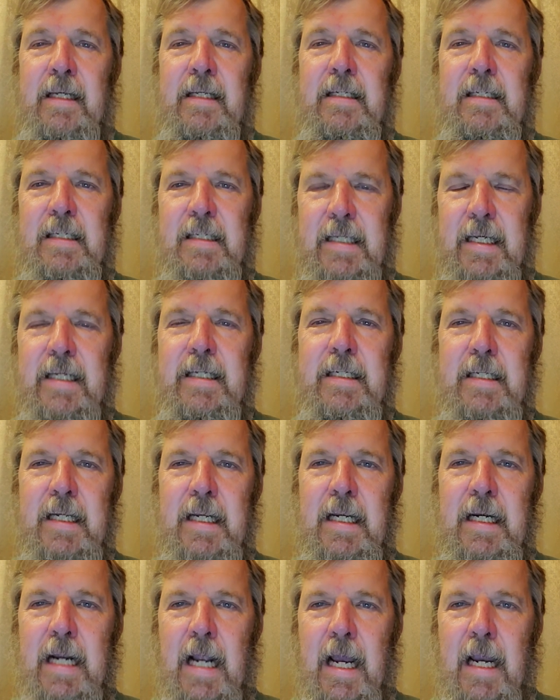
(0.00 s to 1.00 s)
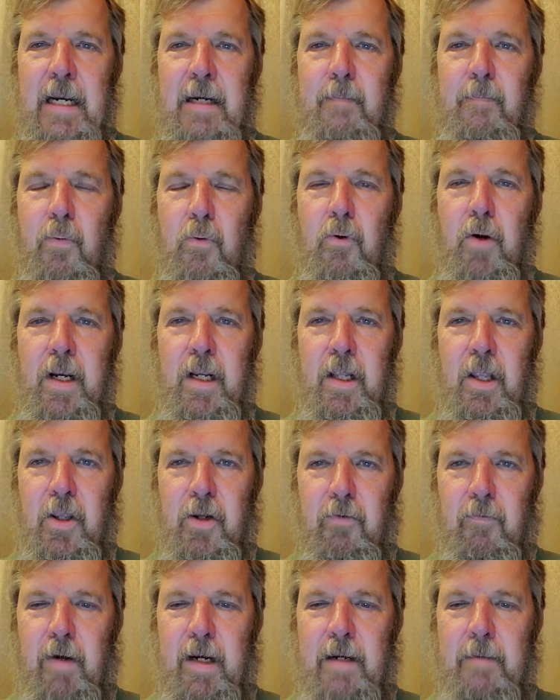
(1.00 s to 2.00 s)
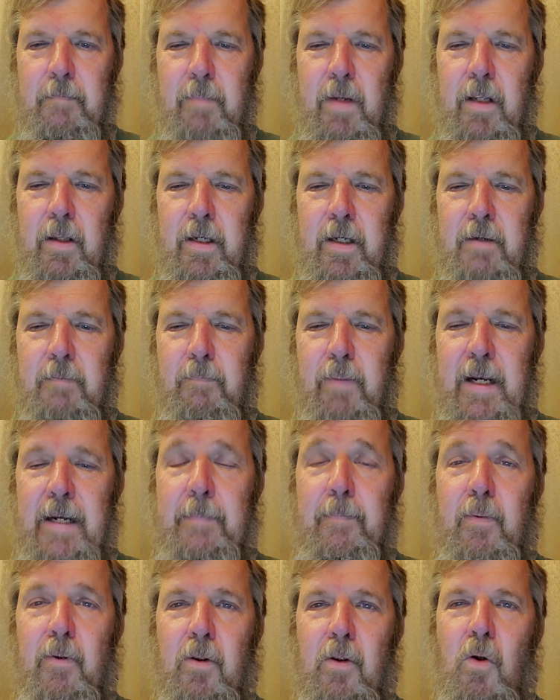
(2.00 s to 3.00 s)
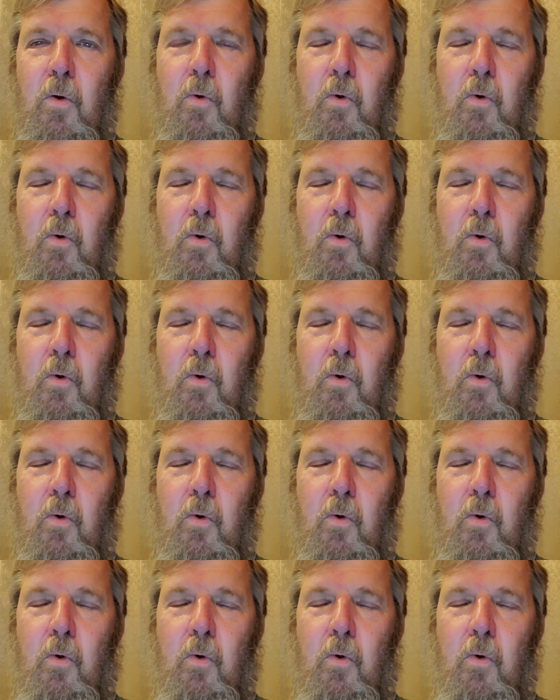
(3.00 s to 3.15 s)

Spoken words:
69.3 million people,